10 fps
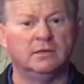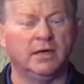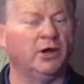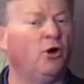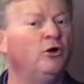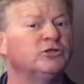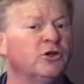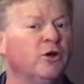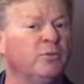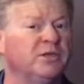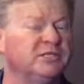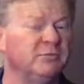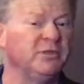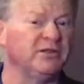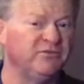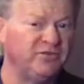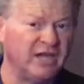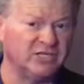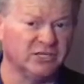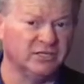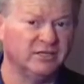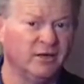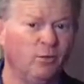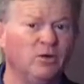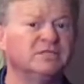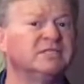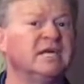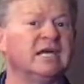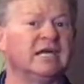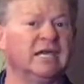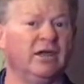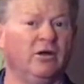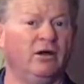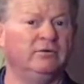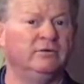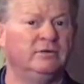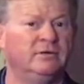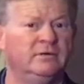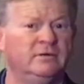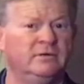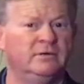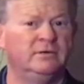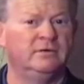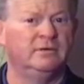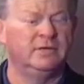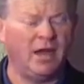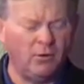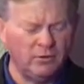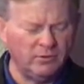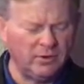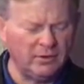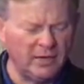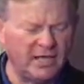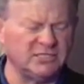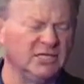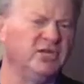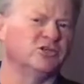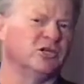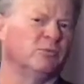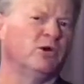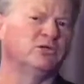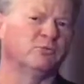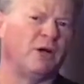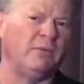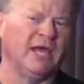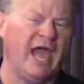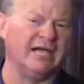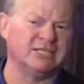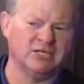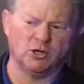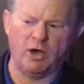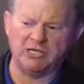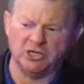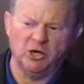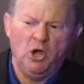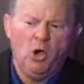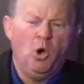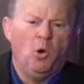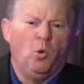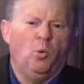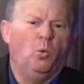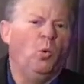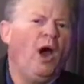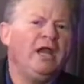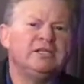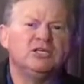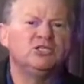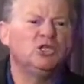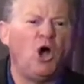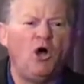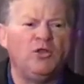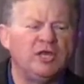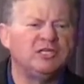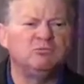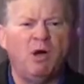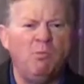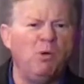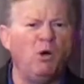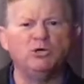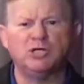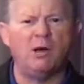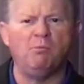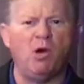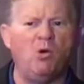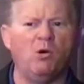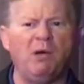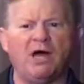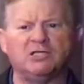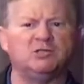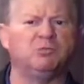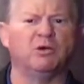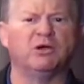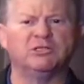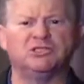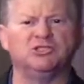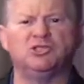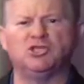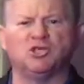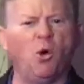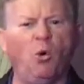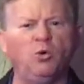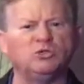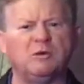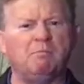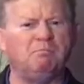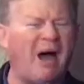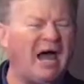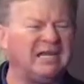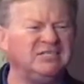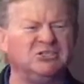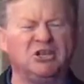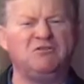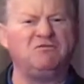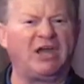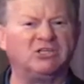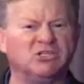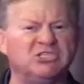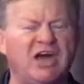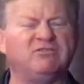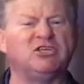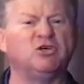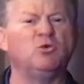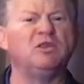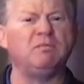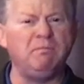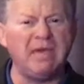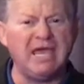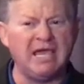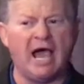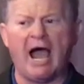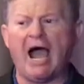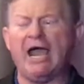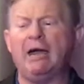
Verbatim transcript: And it all started with a simple infection that wasn't taken care of. Now, as a leadership coach, you're probably asking the question, what does all this mumbo jumbo about spirits and souls and bodies and infections have to do with me? I